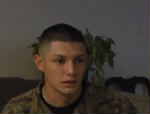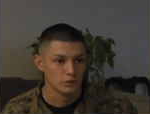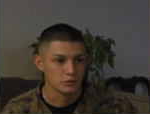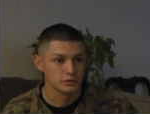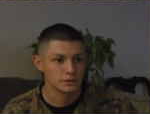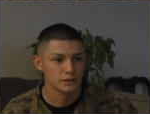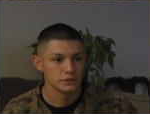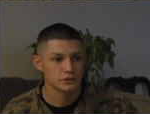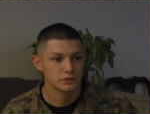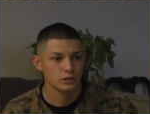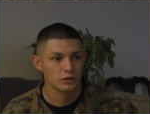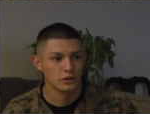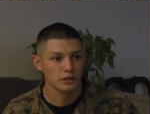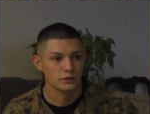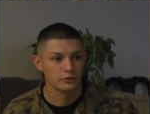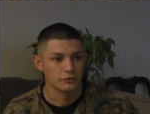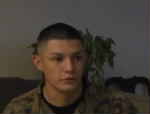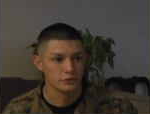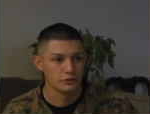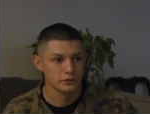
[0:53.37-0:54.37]
It was actually hard
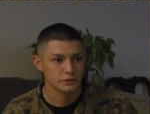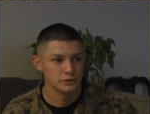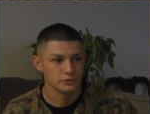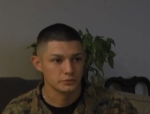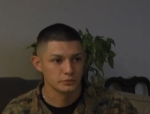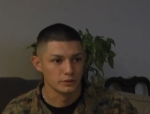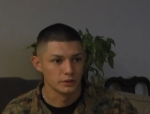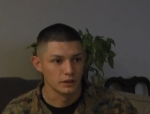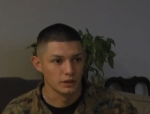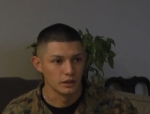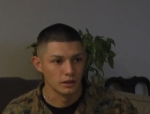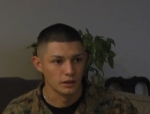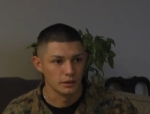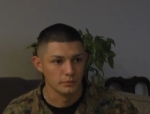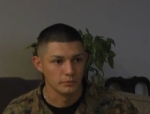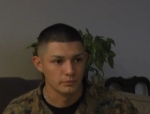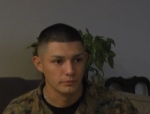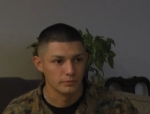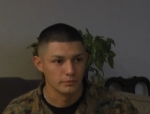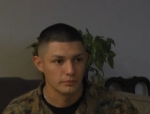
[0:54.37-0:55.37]
at first when
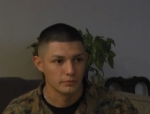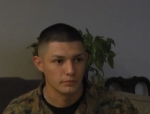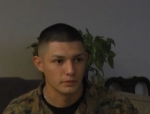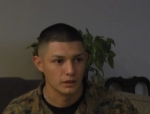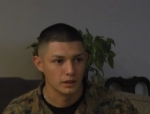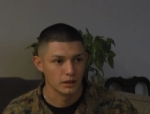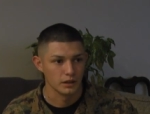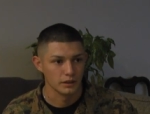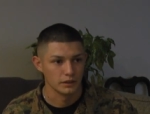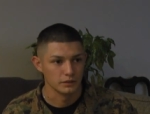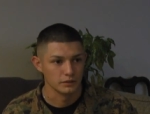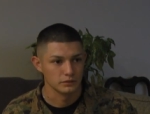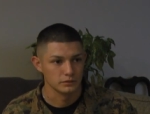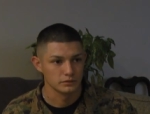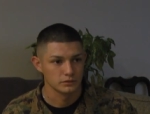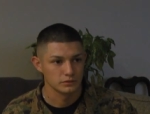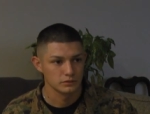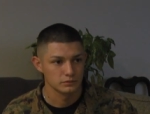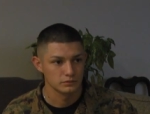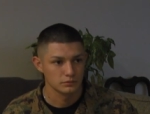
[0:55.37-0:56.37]
um, I
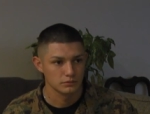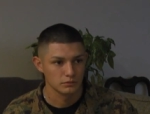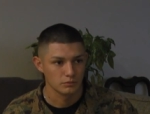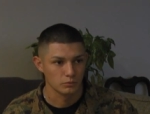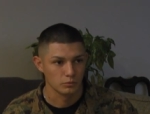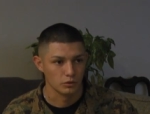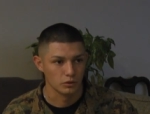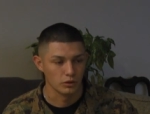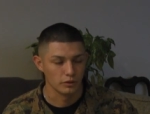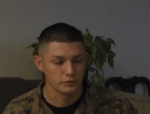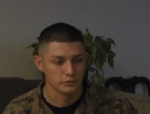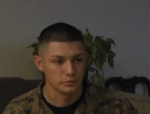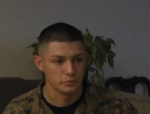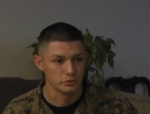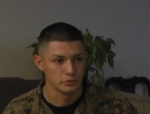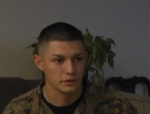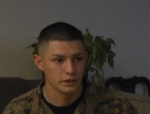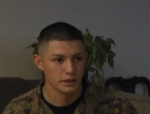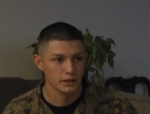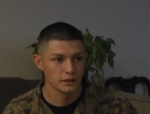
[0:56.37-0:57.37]
went off to
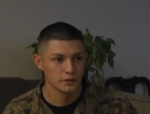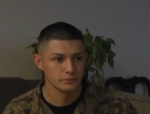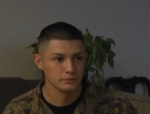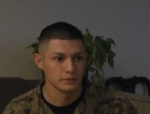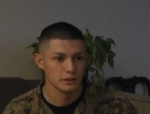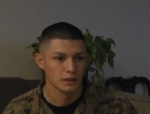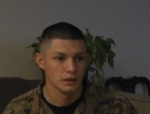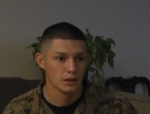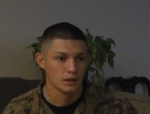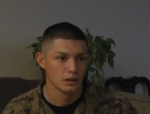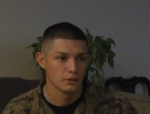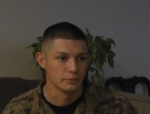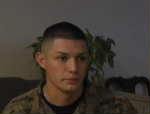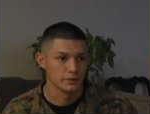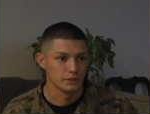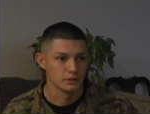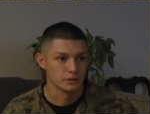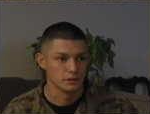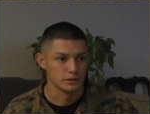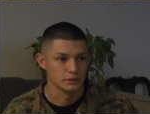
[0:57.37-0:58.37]
boot camp
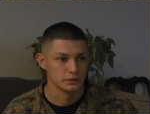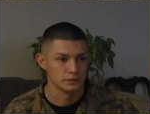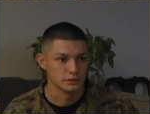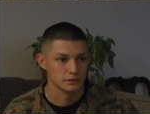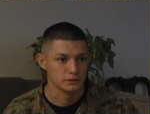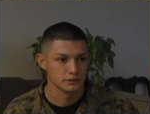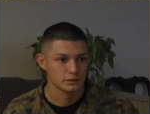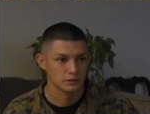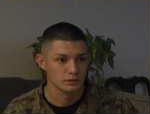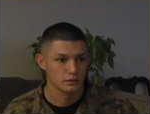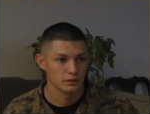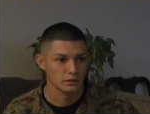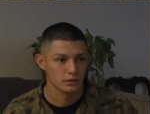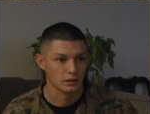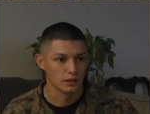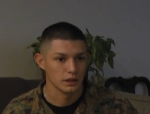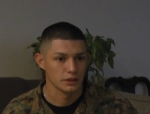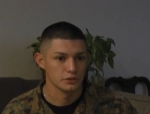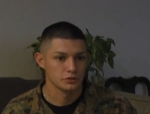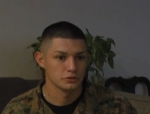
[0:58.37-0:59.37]
because
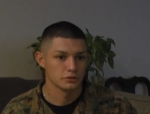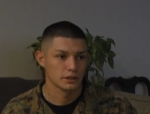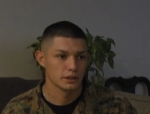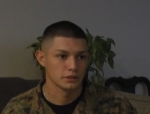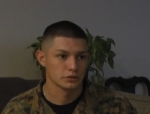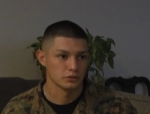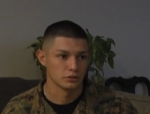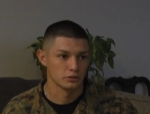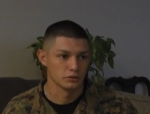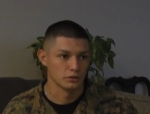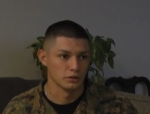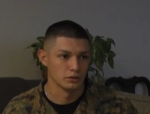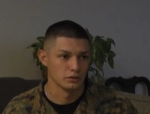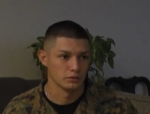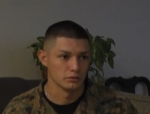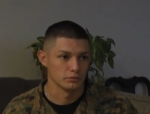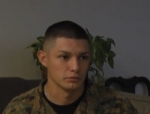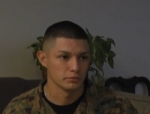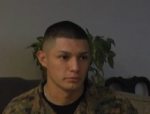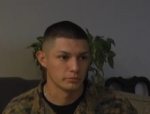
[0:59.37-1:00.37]
as you guys all
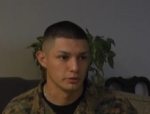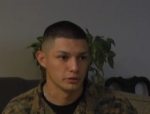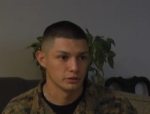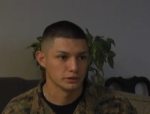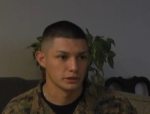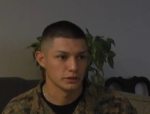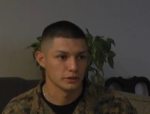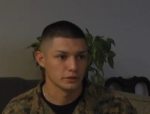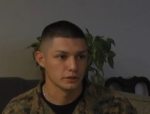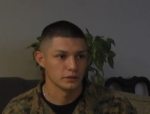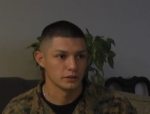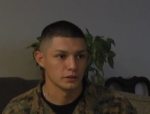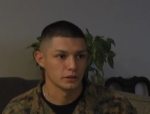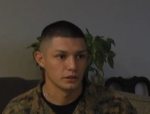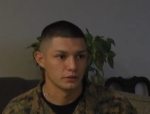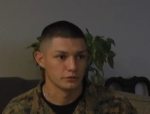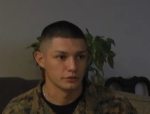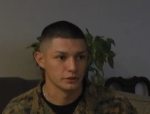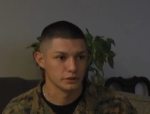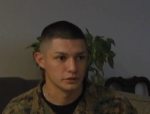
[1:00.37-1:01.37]
know, military
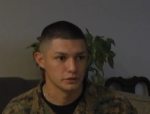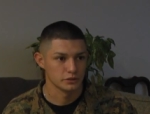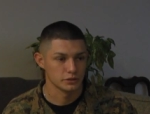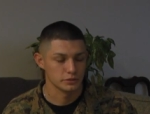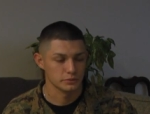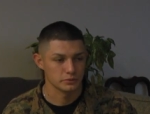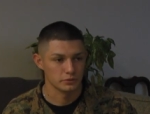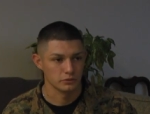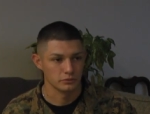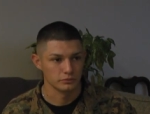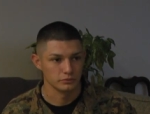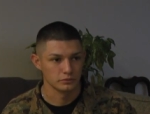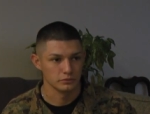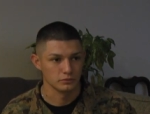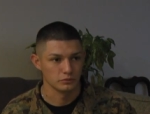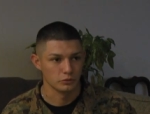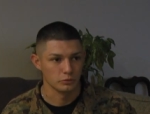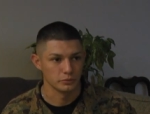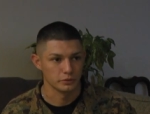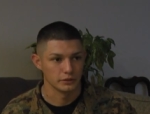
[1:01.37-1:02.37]
uh, relationships don't
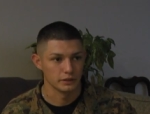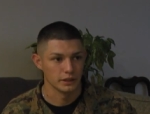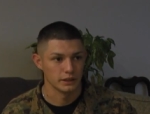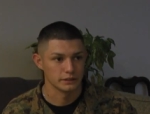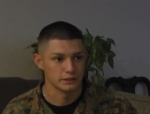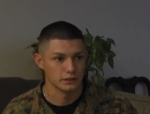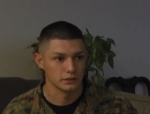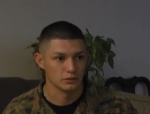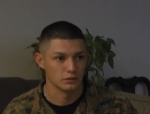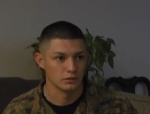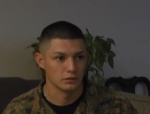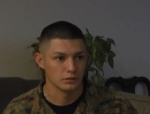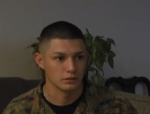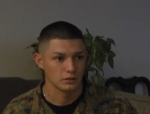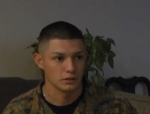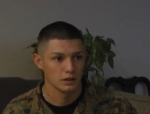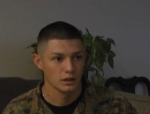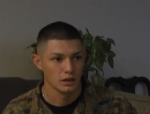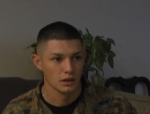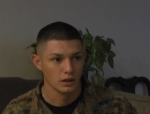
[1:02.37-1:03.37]
normally last that long.